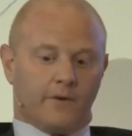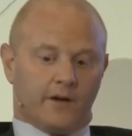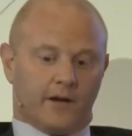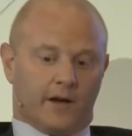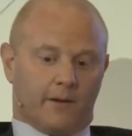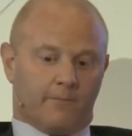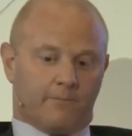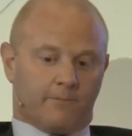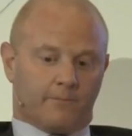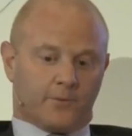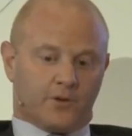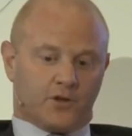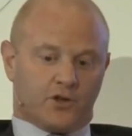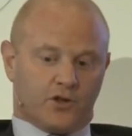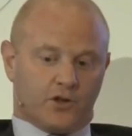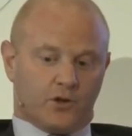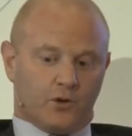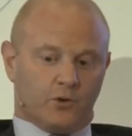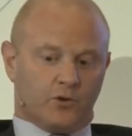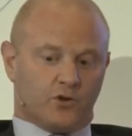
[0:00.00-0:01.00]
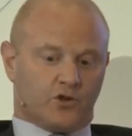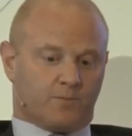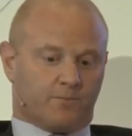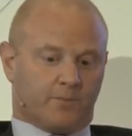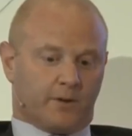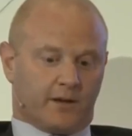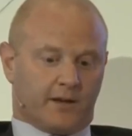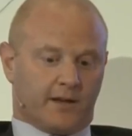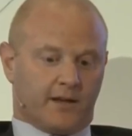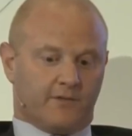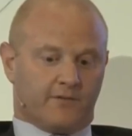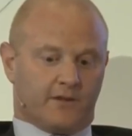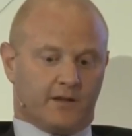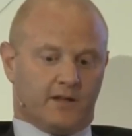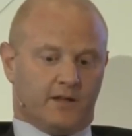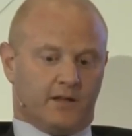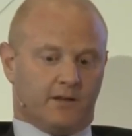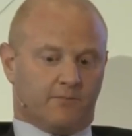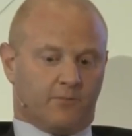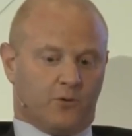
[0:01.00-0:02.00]
a huge believer
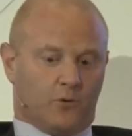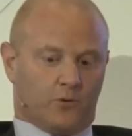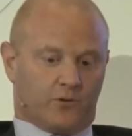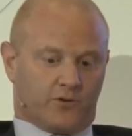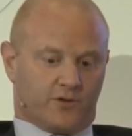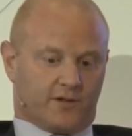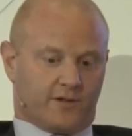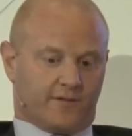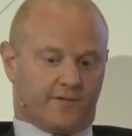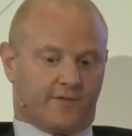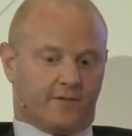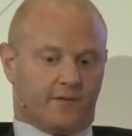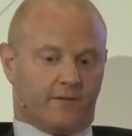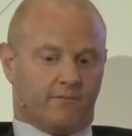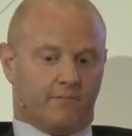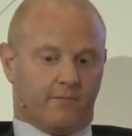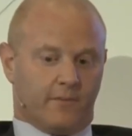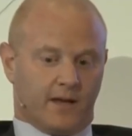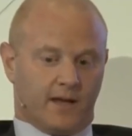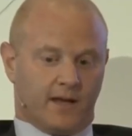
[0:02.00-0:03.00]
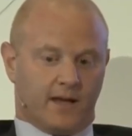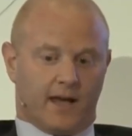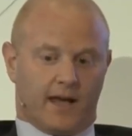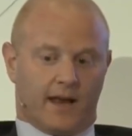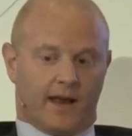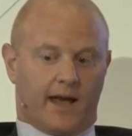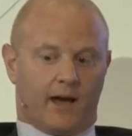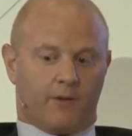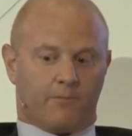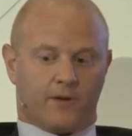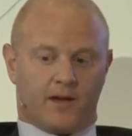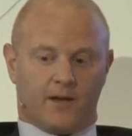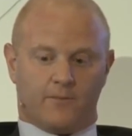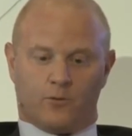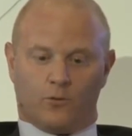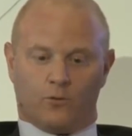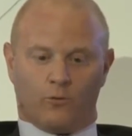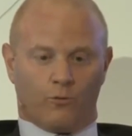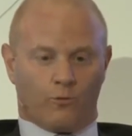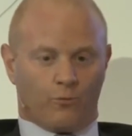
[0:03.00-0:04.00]
in the importance of me and our
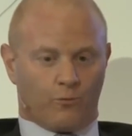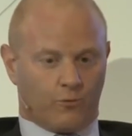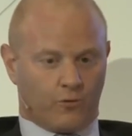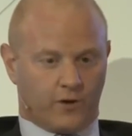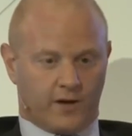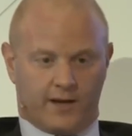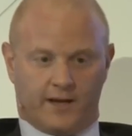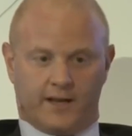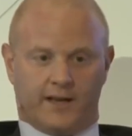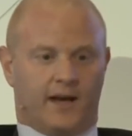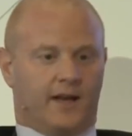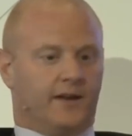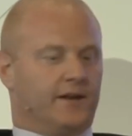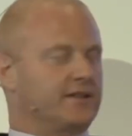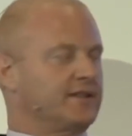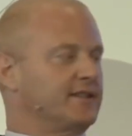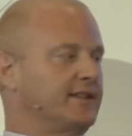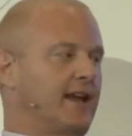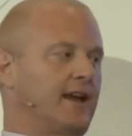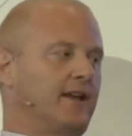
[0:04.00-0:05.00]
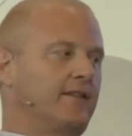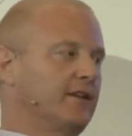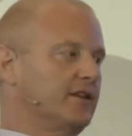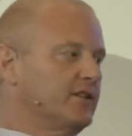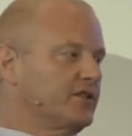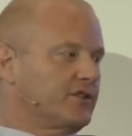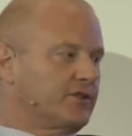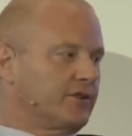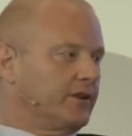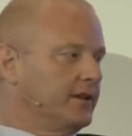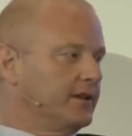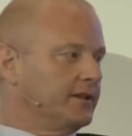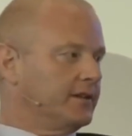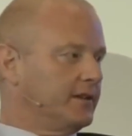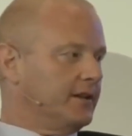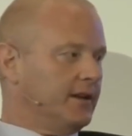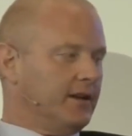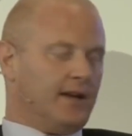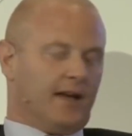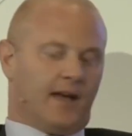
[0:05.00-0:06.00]
people really understanding the history.
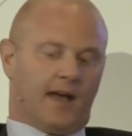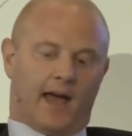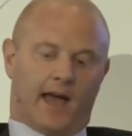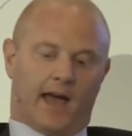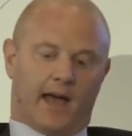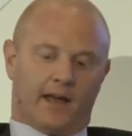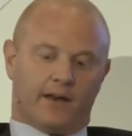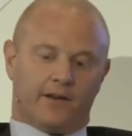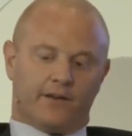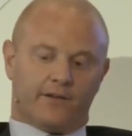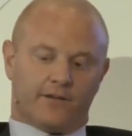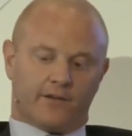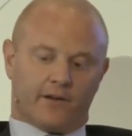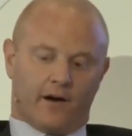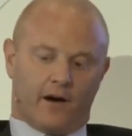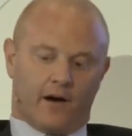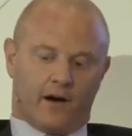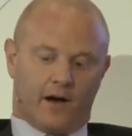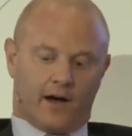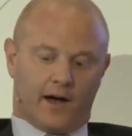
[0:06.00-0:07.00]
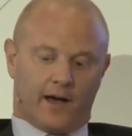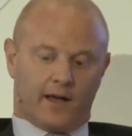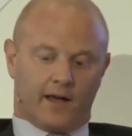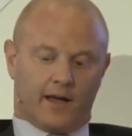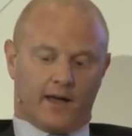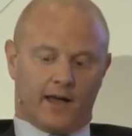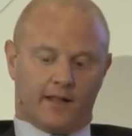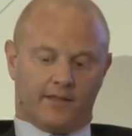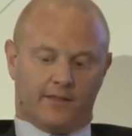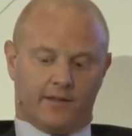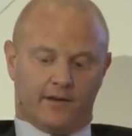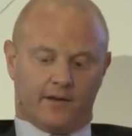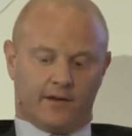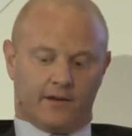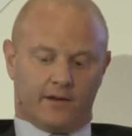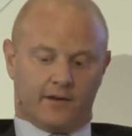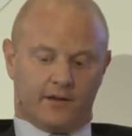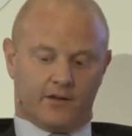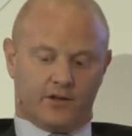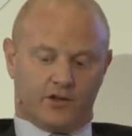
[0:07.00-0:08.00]
And I had
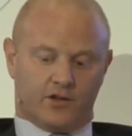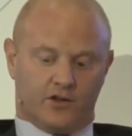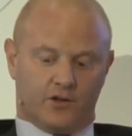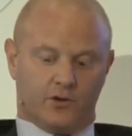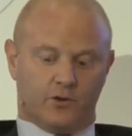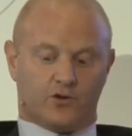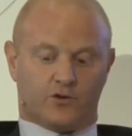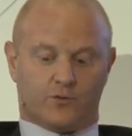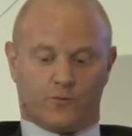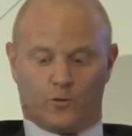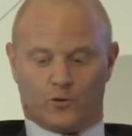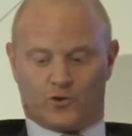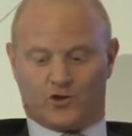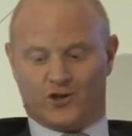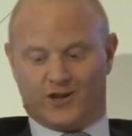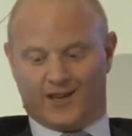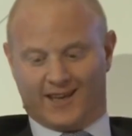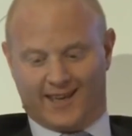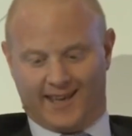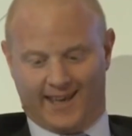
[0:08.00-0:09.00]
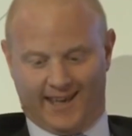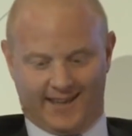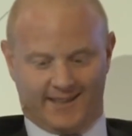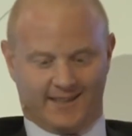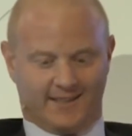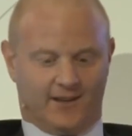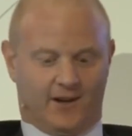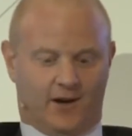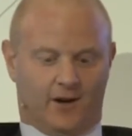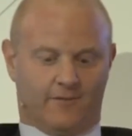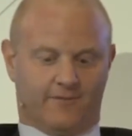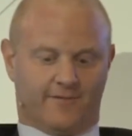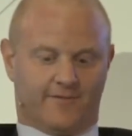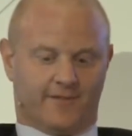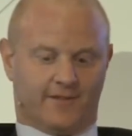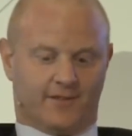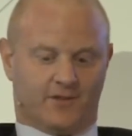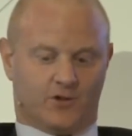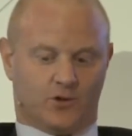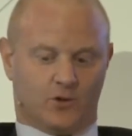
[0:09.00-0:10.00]
the huge fortune again
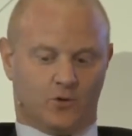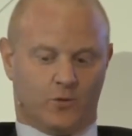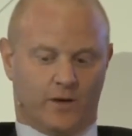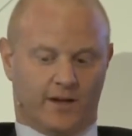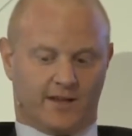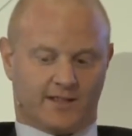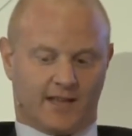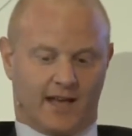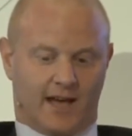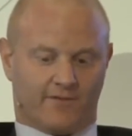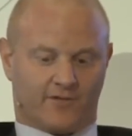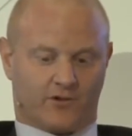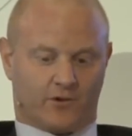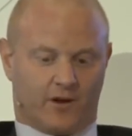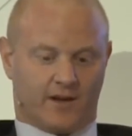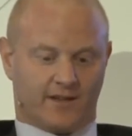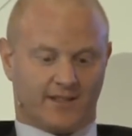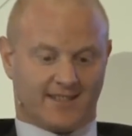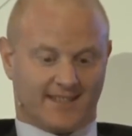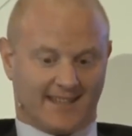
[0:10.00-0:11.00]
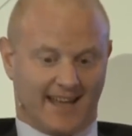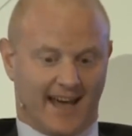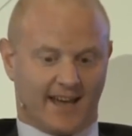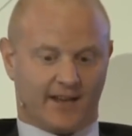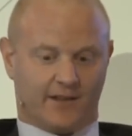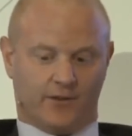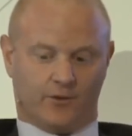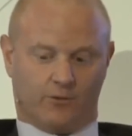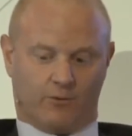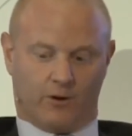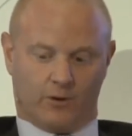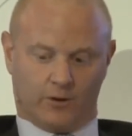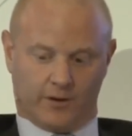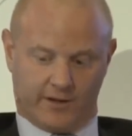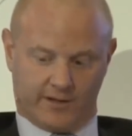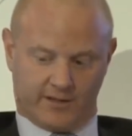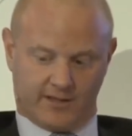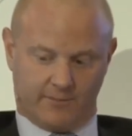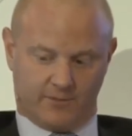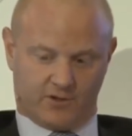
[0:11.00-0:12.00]
of 2 weeks after I started in the role
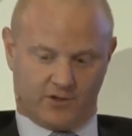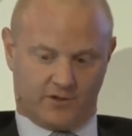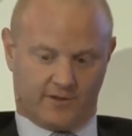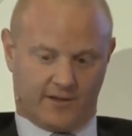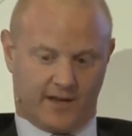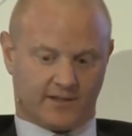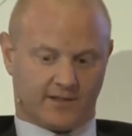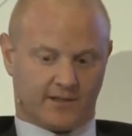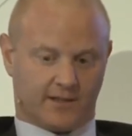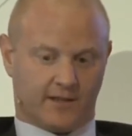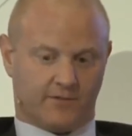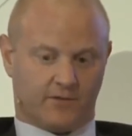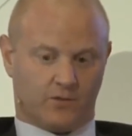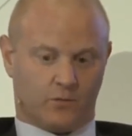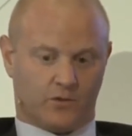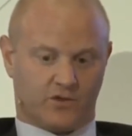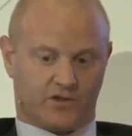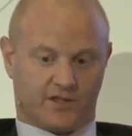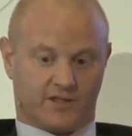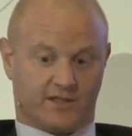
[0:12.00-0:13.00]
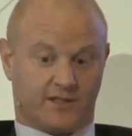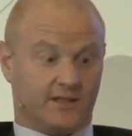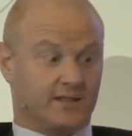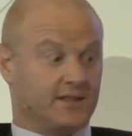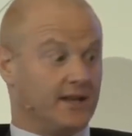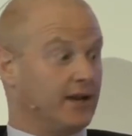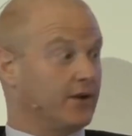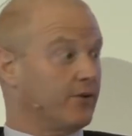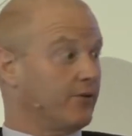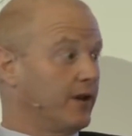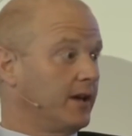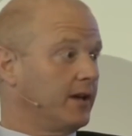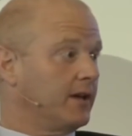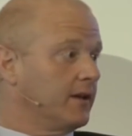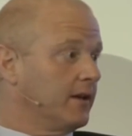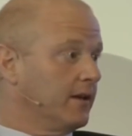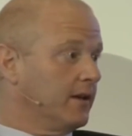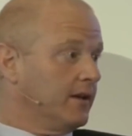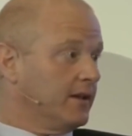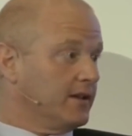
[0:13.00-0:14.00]
in December 2011 was the centenary
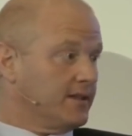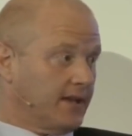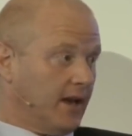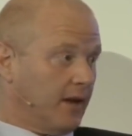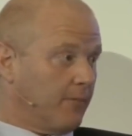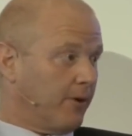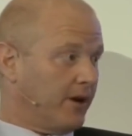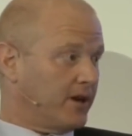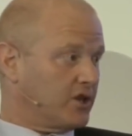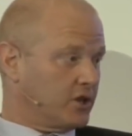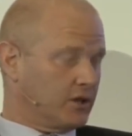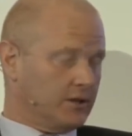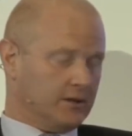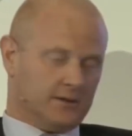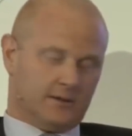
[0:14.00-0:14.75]
celebration.